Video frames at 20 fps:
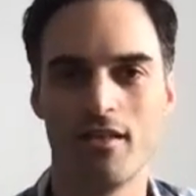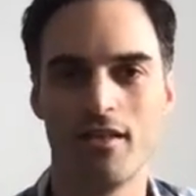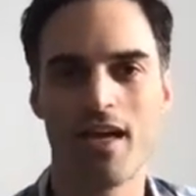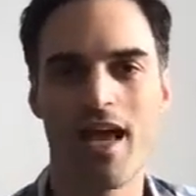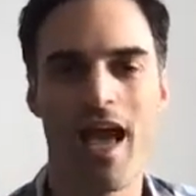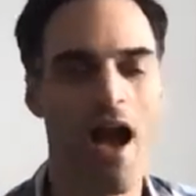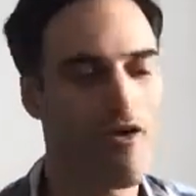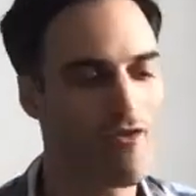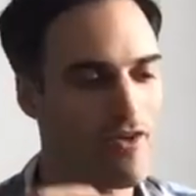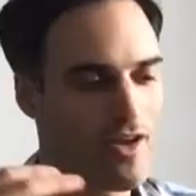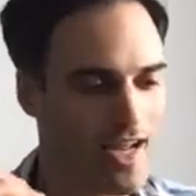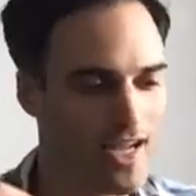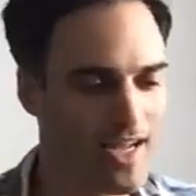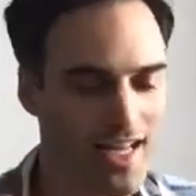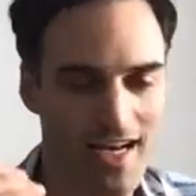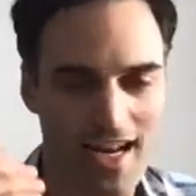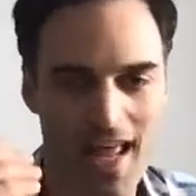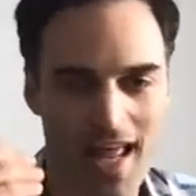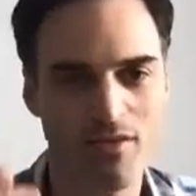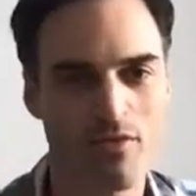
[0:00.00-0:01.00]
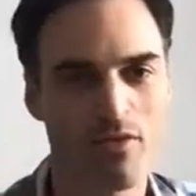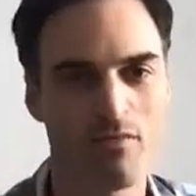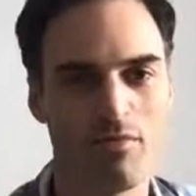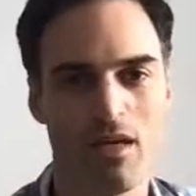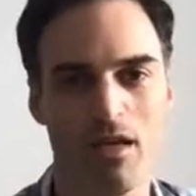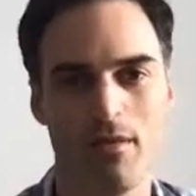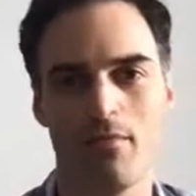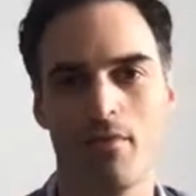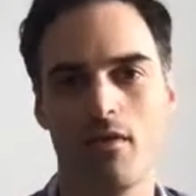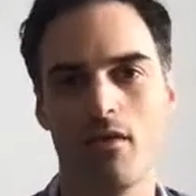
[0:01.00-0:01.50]
How can I connect with
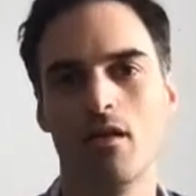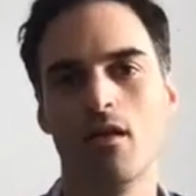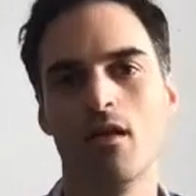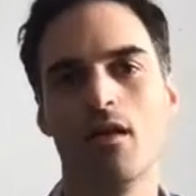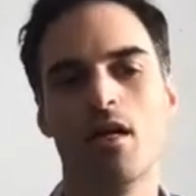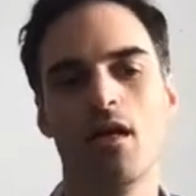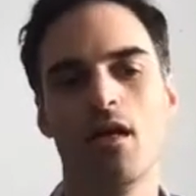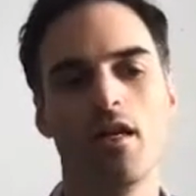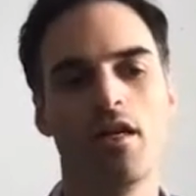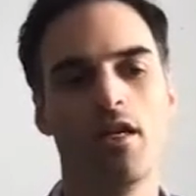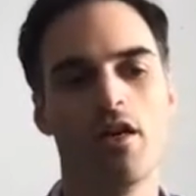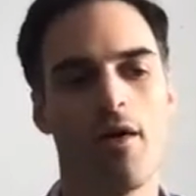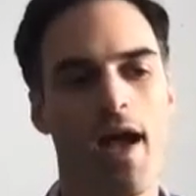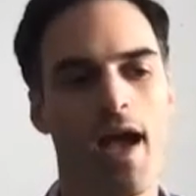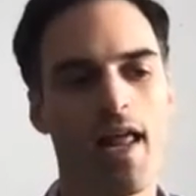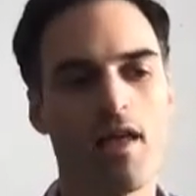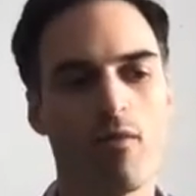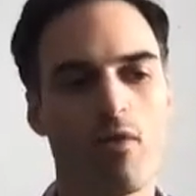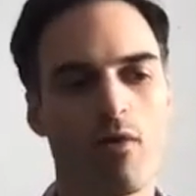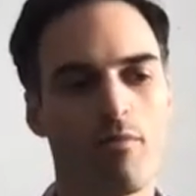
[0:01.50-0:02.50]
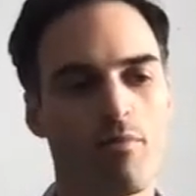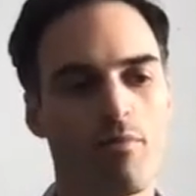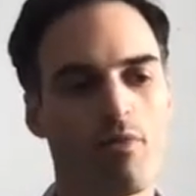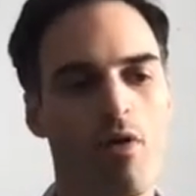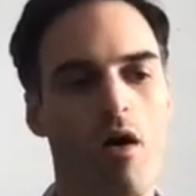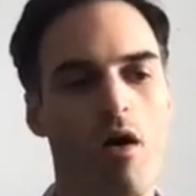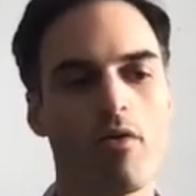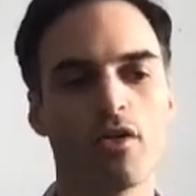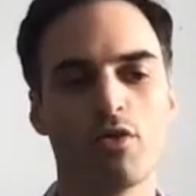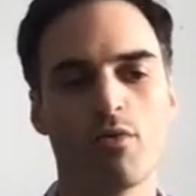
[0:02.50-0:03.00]
people? You know, Anyword
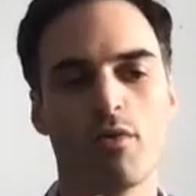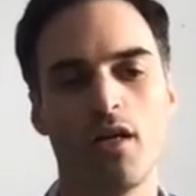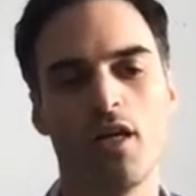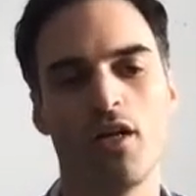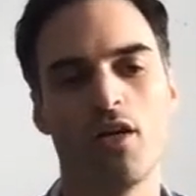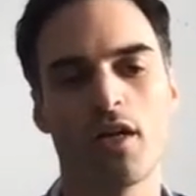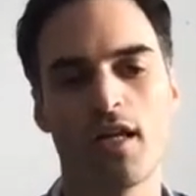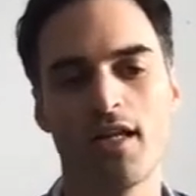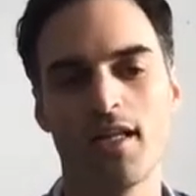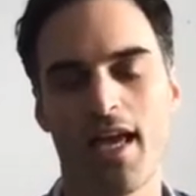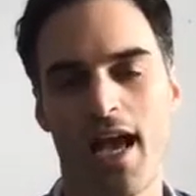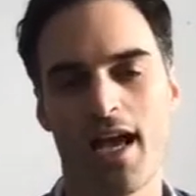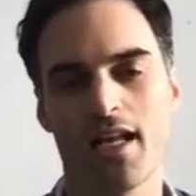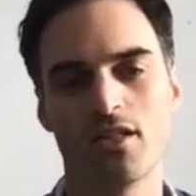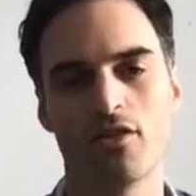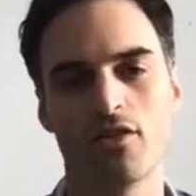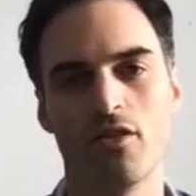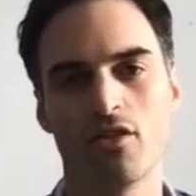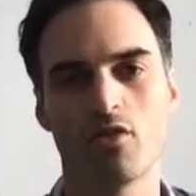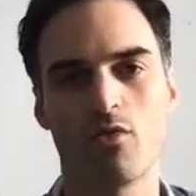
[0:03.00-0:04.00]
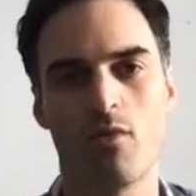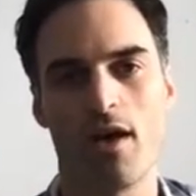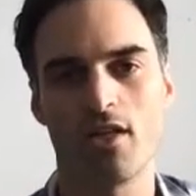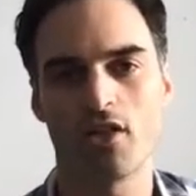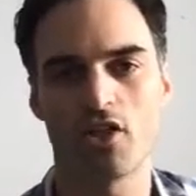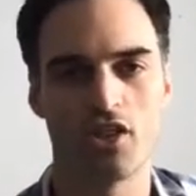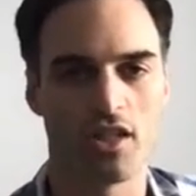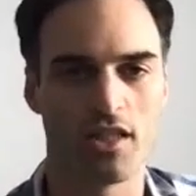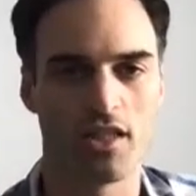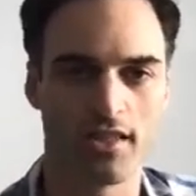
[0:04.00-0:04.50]
Pro is really looking to answer those
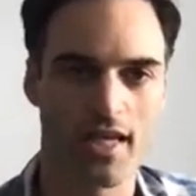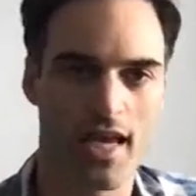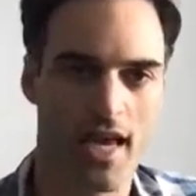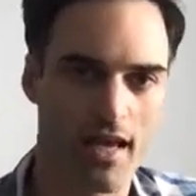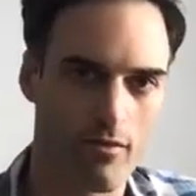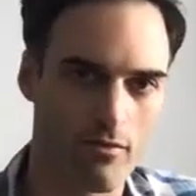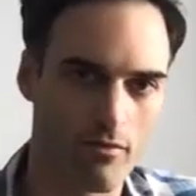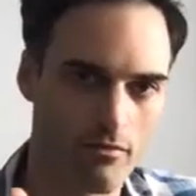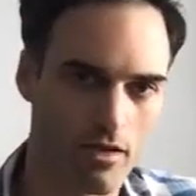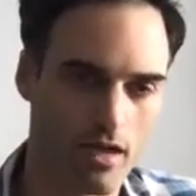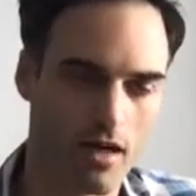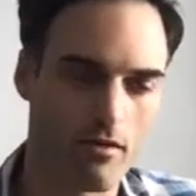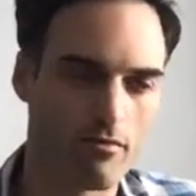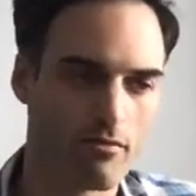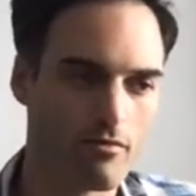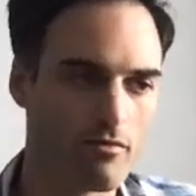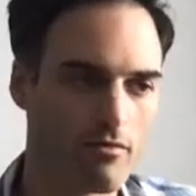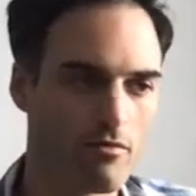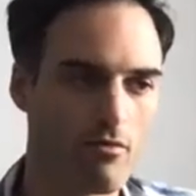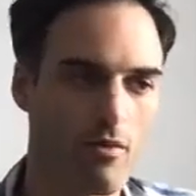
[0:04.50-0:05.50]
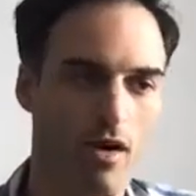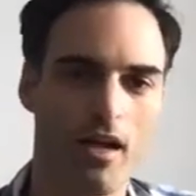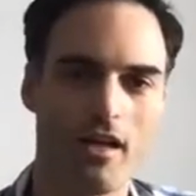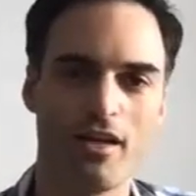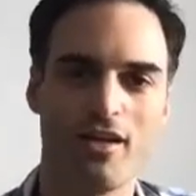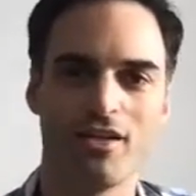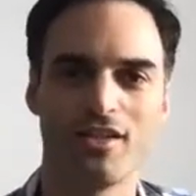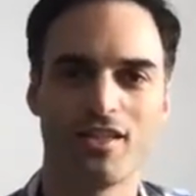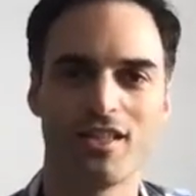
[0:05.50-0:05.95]
questions and say, you know, well, here's